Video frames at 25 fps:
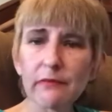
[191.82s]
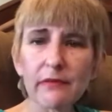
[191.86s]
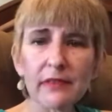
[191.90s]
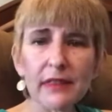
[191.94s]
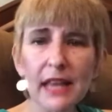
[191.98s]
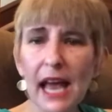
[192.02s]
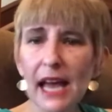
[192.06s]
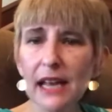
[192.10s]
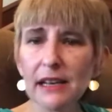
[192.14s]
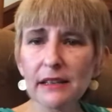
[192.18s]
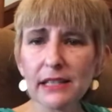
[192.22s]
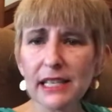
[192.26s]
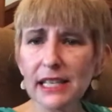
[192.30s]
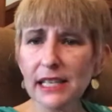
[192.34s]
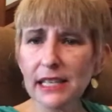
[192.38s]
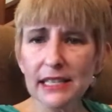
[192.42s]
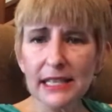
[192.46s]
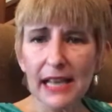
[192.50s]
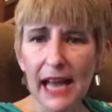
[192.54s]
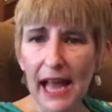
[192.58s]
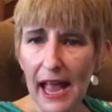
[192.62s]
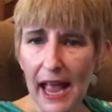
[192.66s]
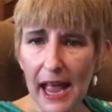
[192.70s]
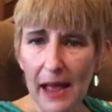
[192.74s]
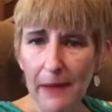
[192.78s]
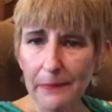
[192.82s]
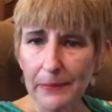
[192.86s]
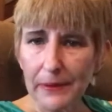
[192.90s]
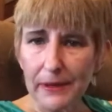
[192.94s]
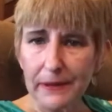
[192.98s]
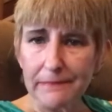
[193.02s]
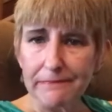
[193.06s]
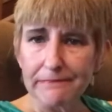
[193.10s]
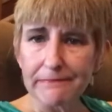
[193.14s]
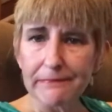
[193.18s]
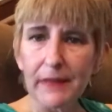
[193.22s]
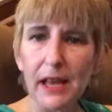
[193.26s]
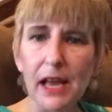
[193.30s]
that didn't
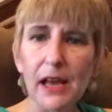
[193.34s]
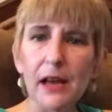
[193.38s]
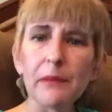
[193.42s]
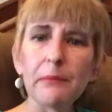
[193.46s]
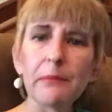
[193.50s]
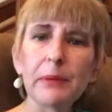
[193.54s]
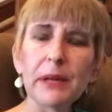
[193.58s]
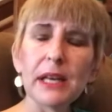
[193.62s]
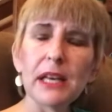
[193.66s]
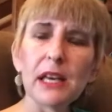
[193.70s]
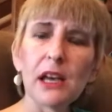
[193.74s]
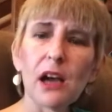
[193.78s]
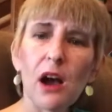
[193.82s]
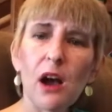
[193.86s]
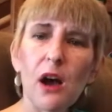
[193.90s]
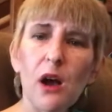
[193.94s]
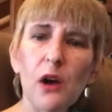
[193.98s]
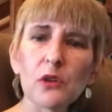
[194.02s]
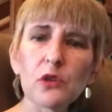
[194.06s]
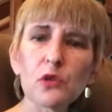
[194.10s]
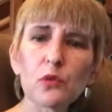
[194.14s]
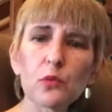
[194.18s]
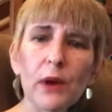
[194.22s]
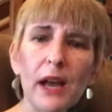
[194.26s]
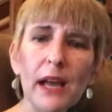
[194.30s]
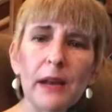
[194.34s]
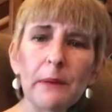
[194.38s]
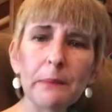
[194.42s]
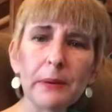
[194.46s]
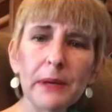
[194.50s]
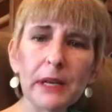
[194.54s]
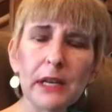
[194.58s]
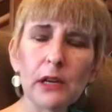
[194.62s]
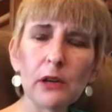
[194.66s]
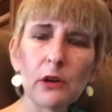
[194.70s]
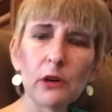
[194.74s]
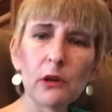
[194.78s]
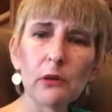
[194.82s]
happen because Red
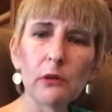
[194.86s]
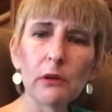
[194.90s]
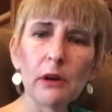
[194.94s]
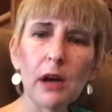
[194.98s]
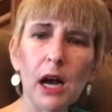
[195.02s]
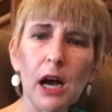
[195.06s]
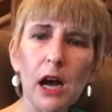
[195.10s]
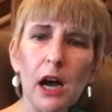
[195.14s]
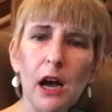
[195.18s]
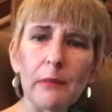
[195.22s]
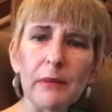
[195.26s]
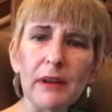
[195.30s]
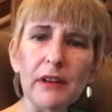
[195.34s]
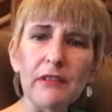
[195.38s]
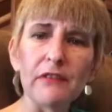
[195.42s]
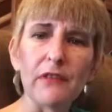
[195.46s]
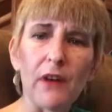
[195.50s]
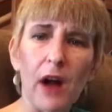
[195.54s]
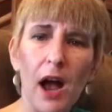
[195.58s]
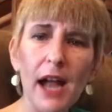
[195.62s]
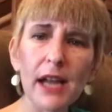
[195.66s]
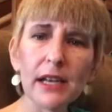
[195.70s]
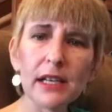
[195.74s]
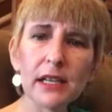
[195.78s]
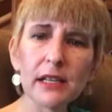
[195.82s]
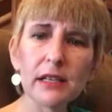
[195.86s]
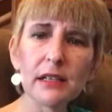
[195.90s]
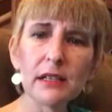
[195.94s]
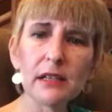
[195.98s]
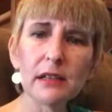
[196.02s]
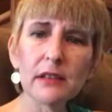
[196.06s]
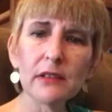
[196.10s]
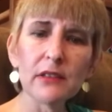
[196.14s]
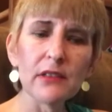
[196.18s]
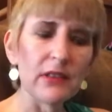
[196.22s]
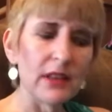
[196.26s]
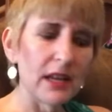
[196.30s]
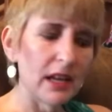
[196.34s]
Pill um, invited
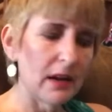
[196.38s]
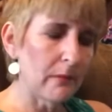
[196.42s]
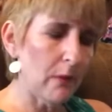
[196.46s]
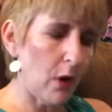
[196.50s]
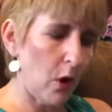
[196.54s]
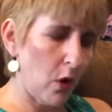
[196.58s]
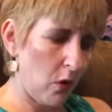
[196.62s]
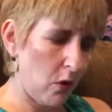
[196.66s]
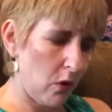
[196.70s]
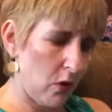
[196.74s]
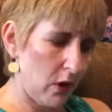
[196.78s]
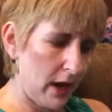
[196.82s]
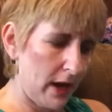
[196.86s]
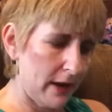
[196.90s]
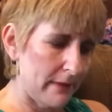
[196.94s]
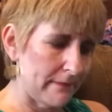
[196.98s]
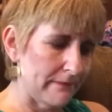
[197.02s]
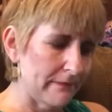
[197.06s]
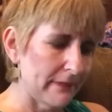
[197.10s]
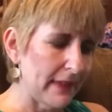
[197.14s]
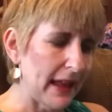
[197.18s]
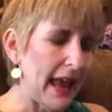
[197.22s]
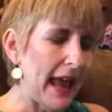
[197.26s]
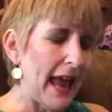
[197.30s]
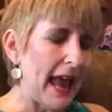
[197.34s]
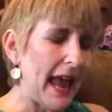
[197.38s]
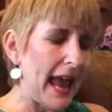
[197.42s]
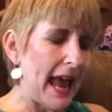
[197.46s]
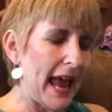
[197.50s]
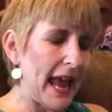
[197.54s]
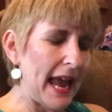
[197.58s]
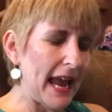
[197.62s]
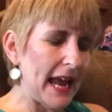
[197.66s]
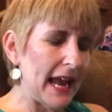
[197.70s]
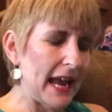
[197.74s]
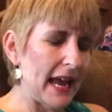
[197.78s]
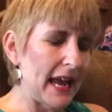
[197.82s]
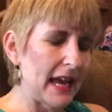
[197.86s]
them on
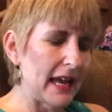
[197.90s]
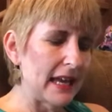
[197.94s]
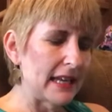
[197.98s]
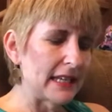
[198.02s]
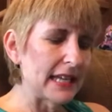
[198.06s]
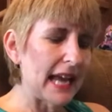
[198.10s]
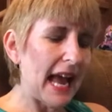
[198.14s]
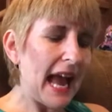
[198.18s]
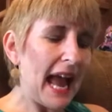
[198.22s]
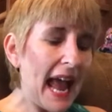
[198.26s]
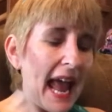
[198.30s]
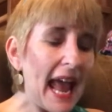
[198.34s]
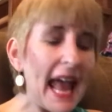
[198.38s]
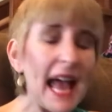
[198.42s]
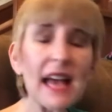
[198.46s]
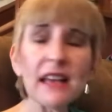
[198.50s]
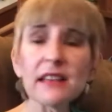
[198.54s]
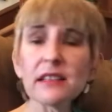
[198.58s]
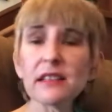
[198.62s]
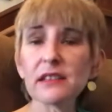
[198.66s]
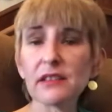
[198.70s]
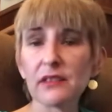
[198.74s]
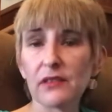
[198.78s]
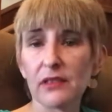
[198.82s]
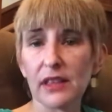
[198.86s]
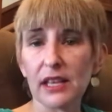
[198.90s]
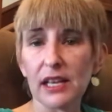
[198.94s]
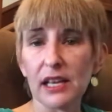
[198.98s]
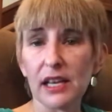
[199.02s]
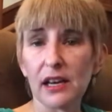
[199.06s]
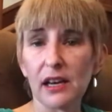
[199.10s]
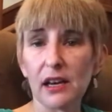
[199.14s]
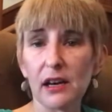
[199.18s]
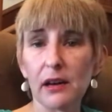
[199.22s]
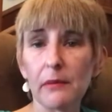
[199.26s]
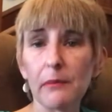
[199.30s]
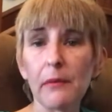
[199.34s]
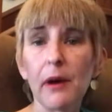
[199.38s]
and asked
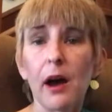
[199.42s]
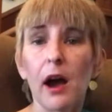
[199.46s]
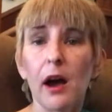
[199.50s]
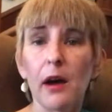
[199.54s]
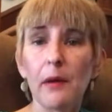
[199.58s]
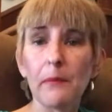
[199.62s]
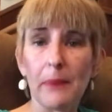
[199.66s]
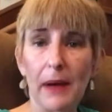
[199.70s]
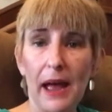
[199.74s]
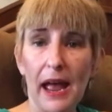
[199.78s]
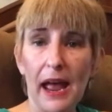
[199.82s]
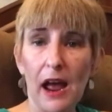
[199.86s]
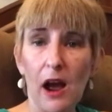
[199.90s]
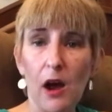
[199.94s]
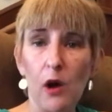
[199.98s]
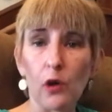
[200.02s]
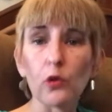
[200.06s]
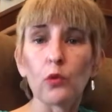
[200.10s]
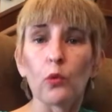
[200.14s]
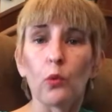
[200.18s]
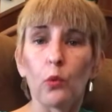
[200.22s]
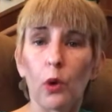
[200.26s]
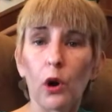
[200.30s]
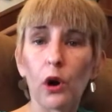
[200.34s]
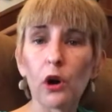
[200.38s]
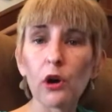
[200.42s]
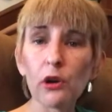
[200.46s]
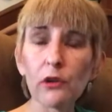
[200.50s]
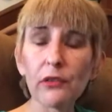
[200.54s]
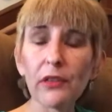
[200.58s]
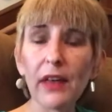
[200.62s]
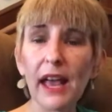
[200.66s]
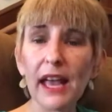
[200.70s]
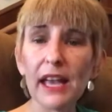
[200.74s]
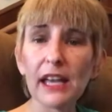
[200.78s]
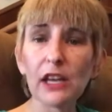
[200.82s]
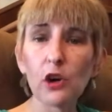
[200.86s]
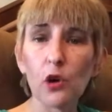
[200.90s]
them about were
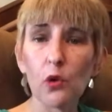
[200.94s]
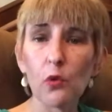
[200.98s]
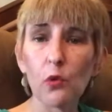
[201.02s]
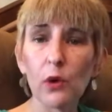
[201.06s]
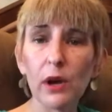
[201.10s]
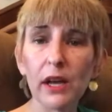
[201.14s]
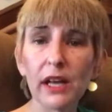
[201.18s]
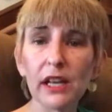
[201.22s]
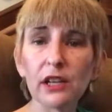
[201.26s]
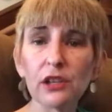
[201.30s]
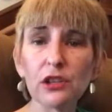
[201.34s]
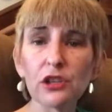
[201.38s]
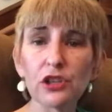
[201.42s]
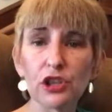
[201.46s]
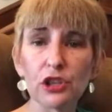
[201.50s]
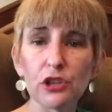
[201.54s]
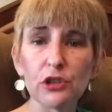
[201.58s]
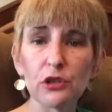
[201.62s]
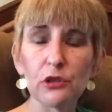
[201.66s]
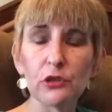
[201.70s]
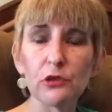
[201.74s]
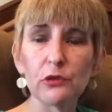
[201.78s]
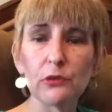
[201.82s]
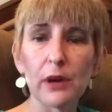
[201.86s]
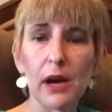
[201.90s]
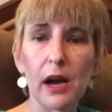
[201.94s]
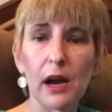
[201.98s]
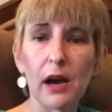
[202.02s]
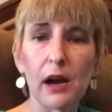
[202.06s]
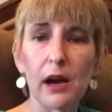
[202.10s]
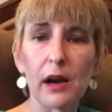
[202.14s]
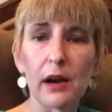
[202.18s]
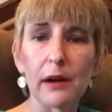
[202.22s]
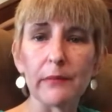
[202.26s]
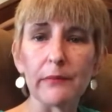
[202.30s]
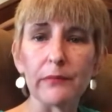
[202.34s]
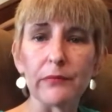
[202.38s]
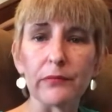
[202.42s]
they going to,
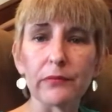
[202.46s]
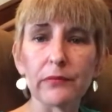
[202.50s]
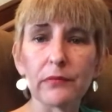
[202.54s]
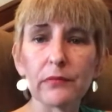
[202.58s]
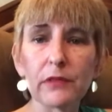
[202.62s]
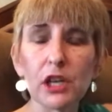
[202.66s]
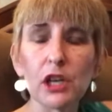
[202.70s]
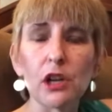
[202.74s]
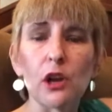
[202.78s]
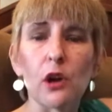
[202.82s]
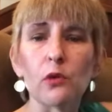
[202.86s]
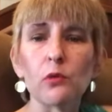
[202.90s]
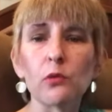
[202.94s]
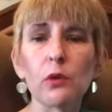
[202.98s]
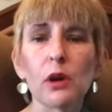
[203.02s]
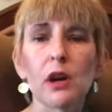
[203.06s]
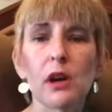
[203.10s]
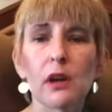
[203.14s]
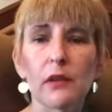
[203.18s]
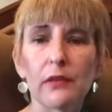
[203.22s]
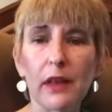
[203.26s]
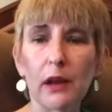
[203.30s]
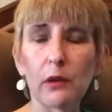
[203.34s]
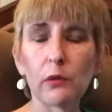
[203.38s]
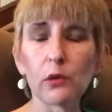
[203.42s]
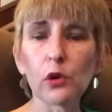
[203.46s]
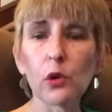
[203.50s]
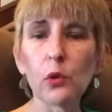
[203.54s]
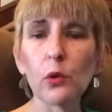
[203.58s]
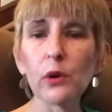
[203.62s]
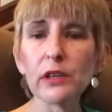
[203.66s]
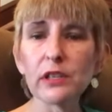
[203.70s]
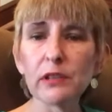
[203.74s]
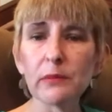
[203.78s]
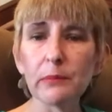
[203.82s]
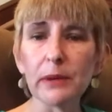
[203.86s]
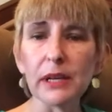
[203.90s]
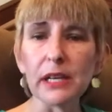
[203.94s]
um, you know, they were
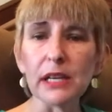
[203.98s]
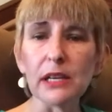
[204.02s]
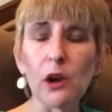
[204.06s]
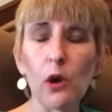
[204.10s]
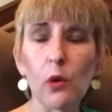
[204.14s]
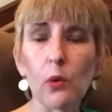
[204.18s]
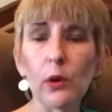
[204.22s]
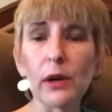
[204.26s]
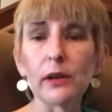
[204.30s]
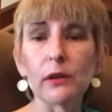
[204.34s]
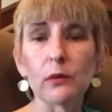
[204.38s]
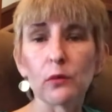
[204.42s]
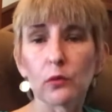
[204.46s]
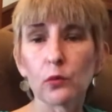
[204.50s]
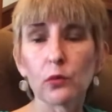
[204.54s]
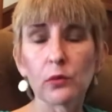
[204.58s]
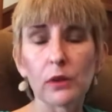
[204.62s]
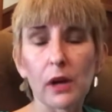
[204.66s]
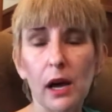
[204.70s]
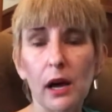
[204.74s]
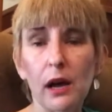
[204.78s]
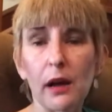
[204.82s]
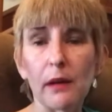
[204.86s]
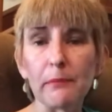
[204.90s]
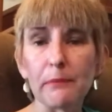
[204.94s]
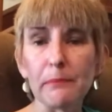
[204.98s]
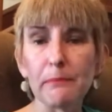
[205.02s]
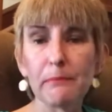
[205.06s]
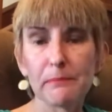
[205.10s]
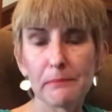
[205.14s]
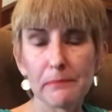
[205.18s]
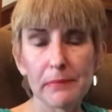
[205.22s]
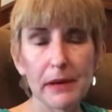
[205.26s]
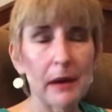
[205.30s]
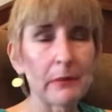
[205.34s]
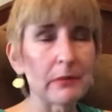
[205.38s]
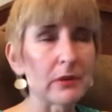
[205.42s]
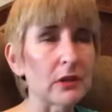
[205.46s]
going to be going, um,
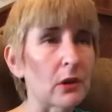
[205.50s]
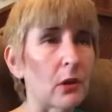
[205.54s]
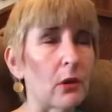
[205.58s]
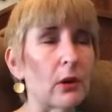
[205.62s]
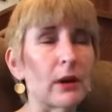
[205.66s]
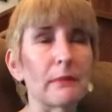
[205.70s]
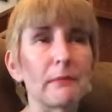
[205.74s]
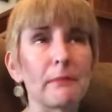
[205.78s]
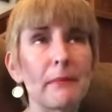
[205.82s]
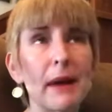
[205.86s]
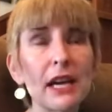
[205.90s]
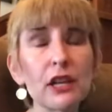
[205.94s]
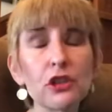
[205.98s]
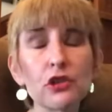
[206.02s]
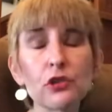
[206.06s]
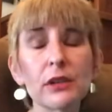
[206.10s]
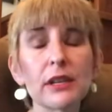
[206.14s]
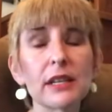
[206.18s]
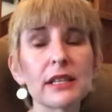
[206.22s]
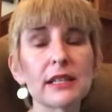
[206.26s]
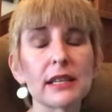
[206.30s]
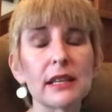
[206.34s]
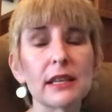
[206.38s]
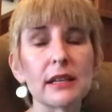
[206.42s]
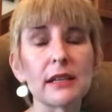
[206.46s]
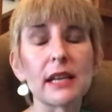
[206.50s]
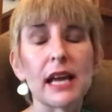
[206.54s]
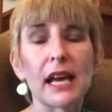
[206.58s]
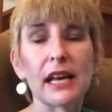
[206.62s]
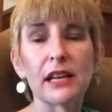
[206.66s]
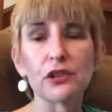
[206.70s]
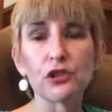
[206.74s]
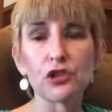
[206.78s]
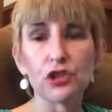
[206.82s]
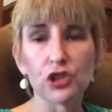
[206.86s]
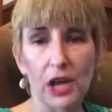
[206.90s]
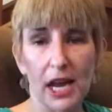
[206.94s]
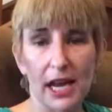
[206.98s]
I'm sorry, Matrix and,
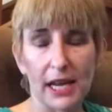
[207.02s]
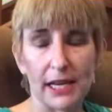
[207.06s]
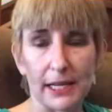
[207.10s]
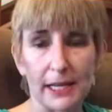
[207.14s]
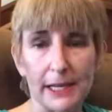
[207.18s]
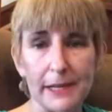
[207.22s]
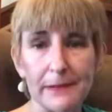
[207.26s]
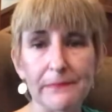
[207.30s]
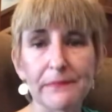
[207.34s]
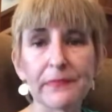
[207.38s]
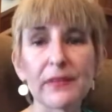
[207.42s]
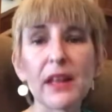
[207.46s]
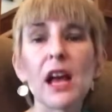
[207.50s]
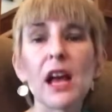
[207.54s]
and Shady.